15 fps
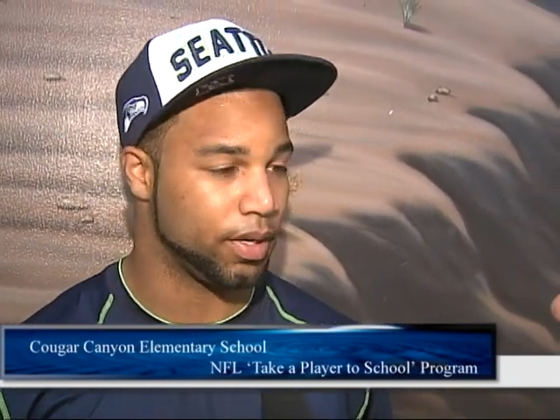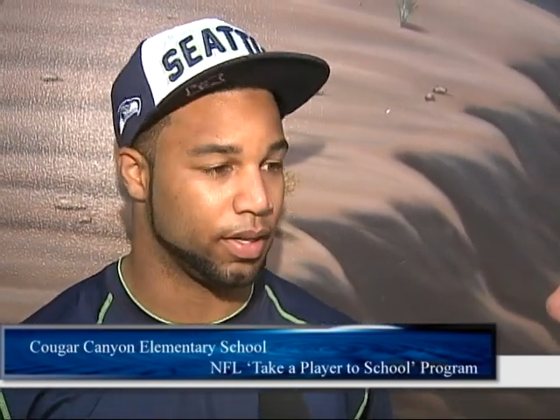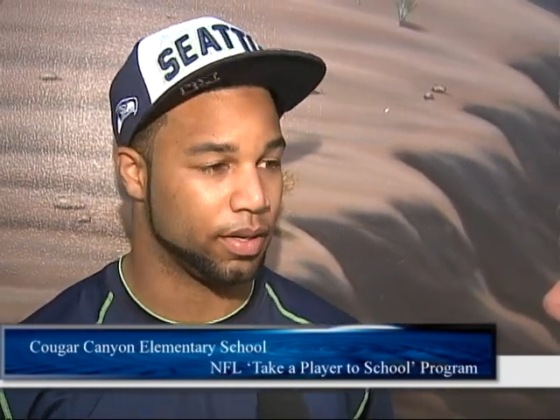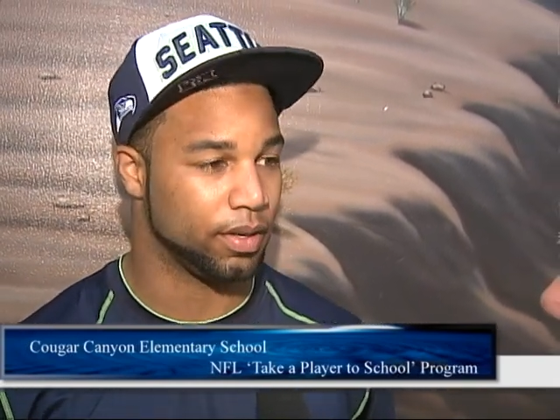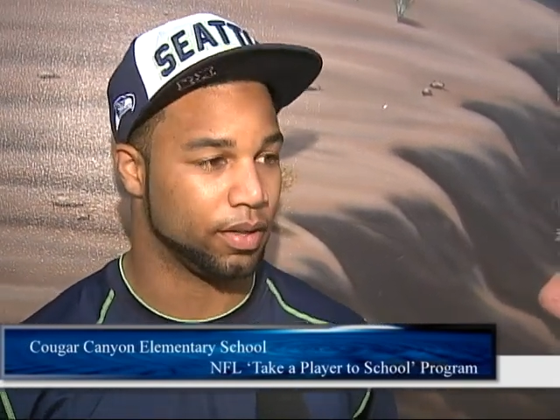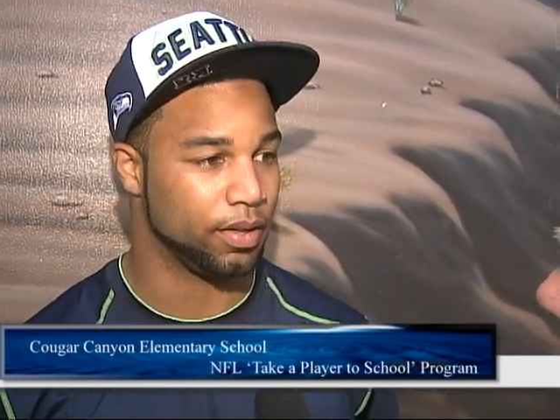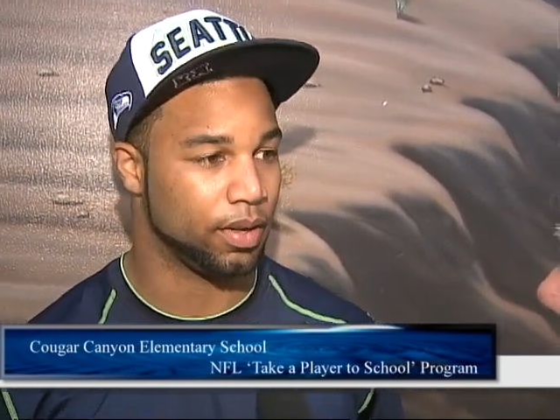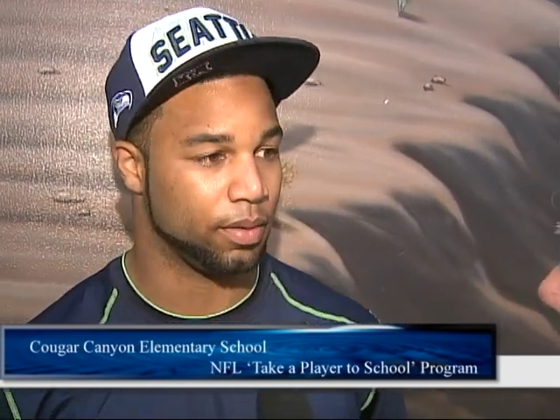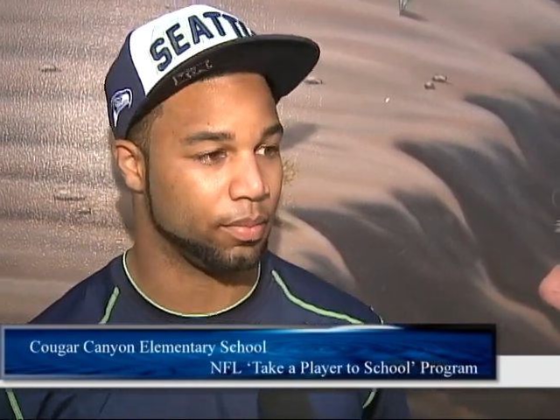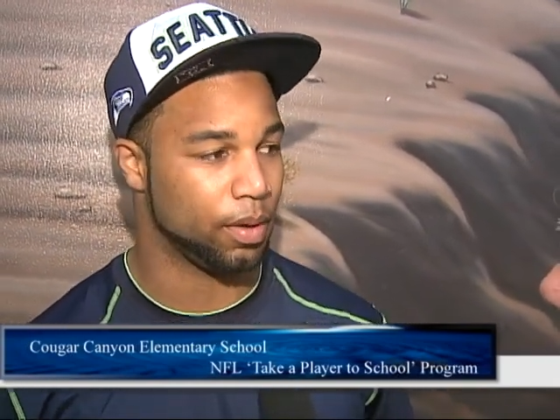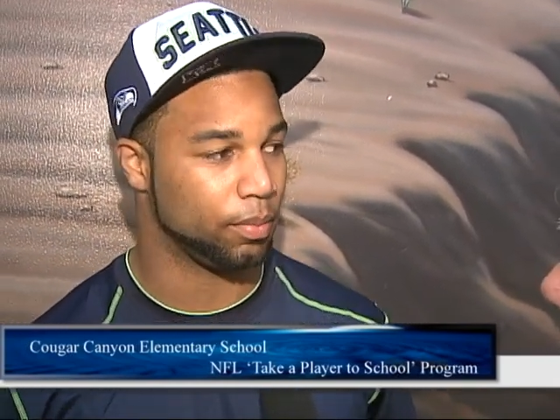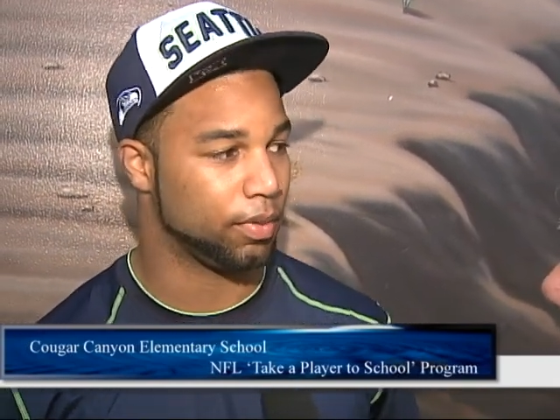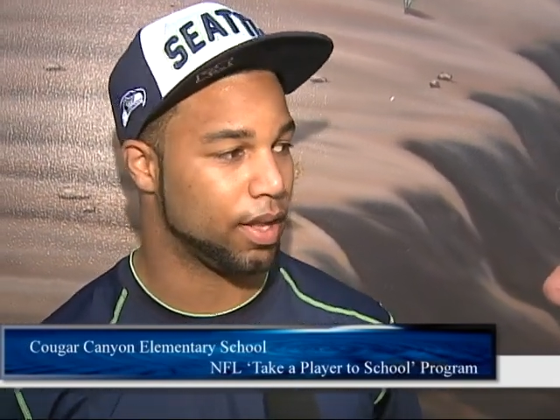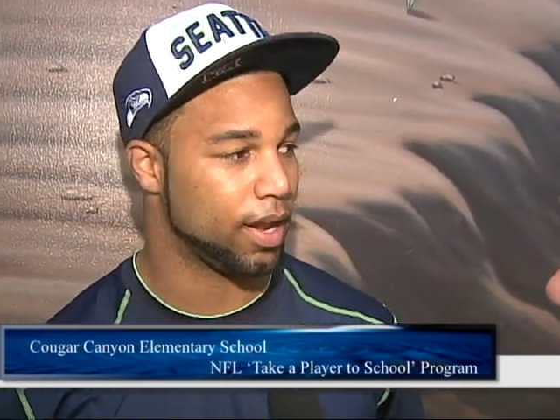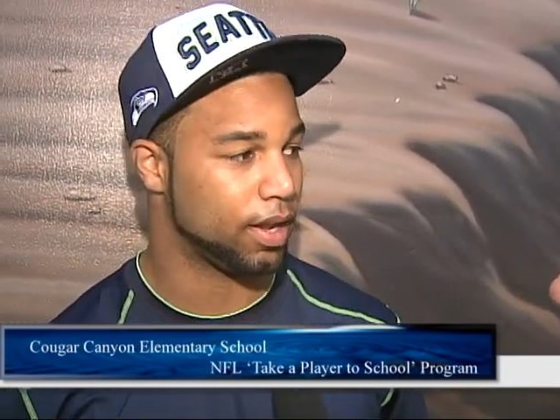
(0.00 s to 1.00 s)
and
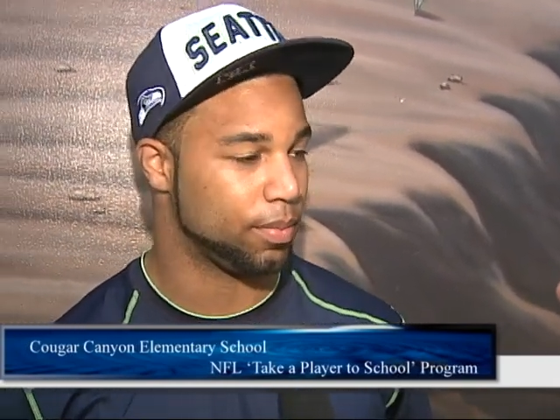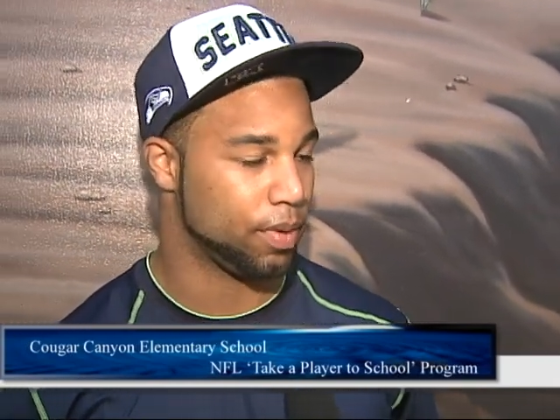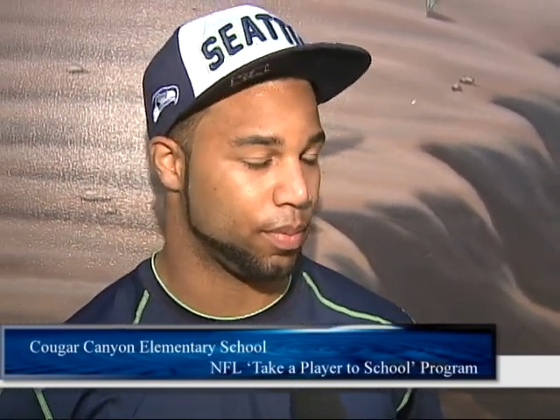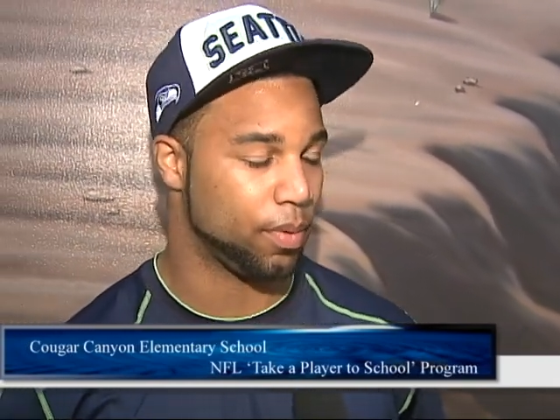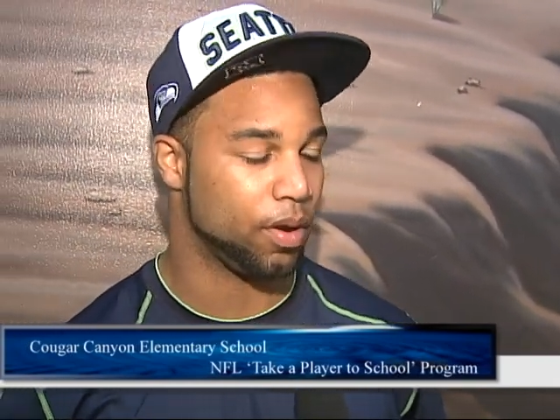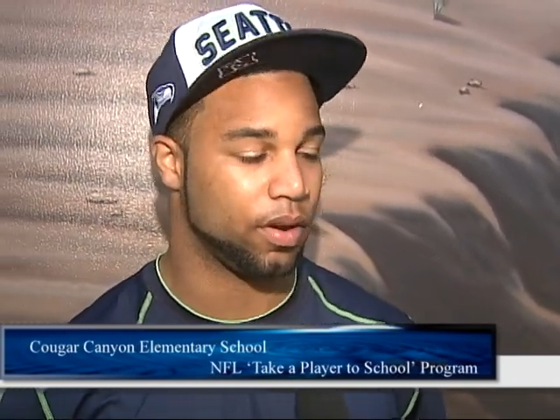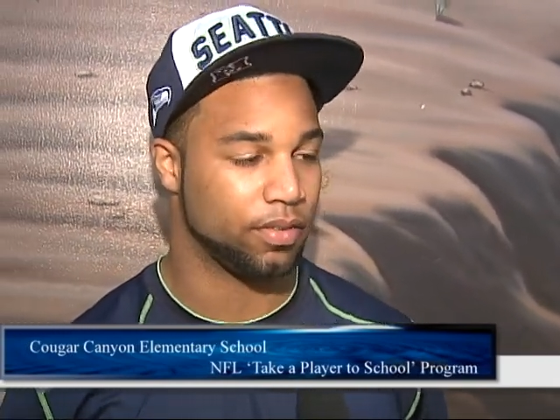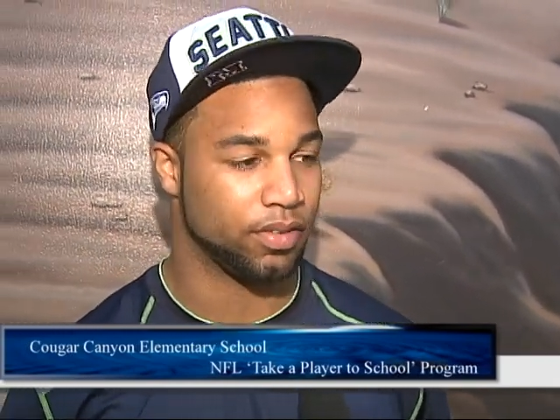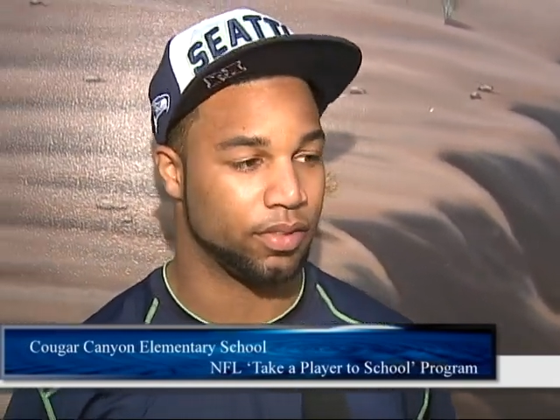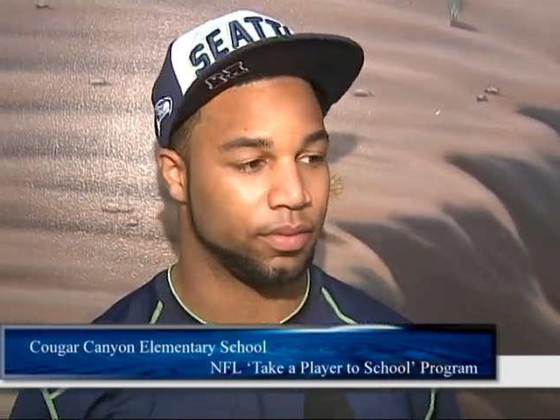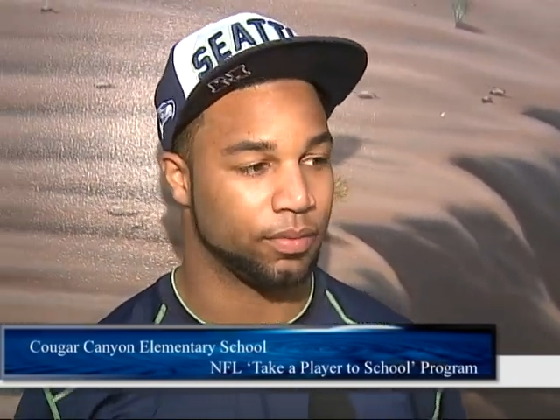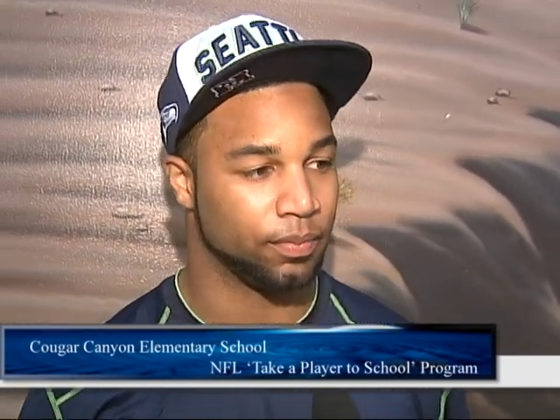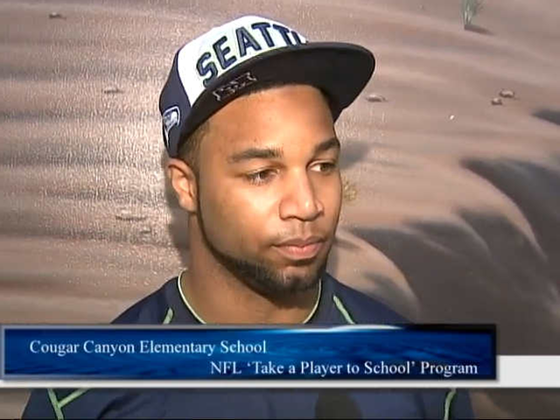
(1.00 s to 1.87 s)
I'm glad I can be a part of it.